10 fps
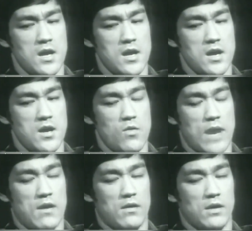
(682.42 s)

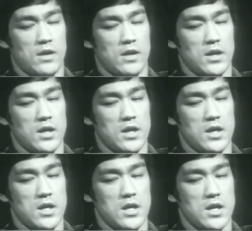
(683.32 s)
Well,
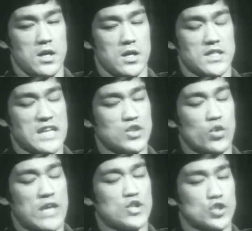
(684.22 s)
such
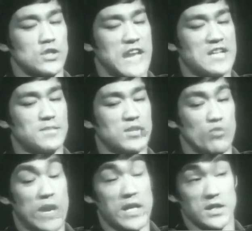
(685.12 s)
question has been
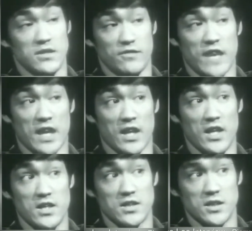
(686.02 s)
raised. In fact, it
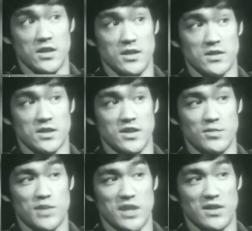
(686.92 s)
is
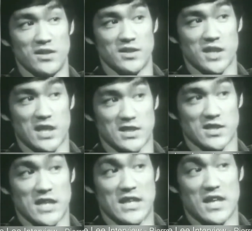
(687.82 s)
being discussed,
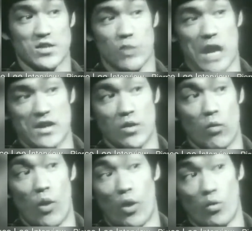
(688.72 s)
and that is why The
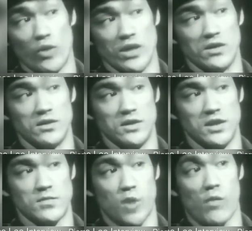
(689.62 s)
Warrior is
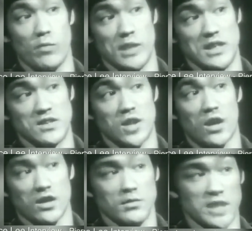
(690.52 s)
not
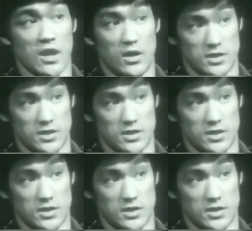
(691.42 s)
going to be on.